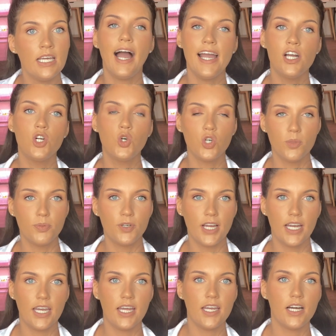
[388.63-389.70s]
I
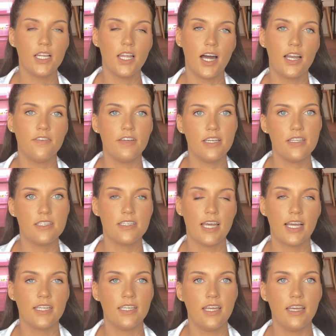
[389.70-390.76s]
incorporated a lot of his
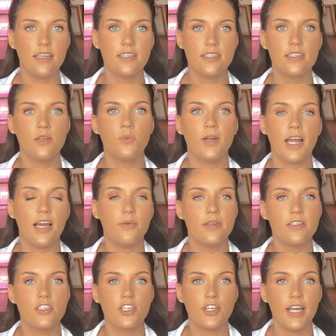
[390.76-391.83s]
techniques when I
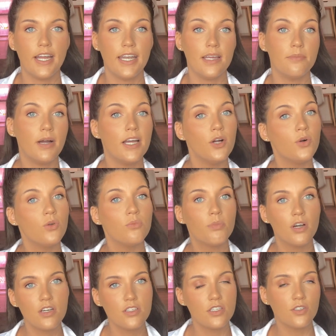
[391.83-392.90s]
was creating my own
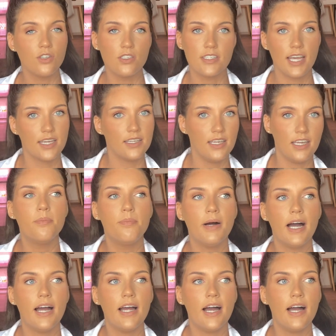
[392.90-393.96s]
personal technique,
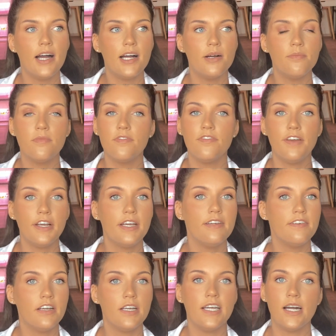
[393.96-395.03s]
but
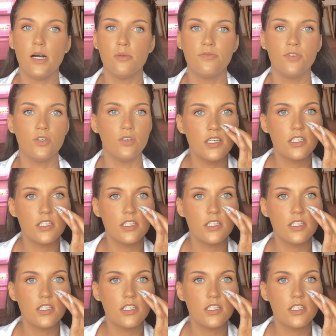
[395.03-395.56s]
very helpful.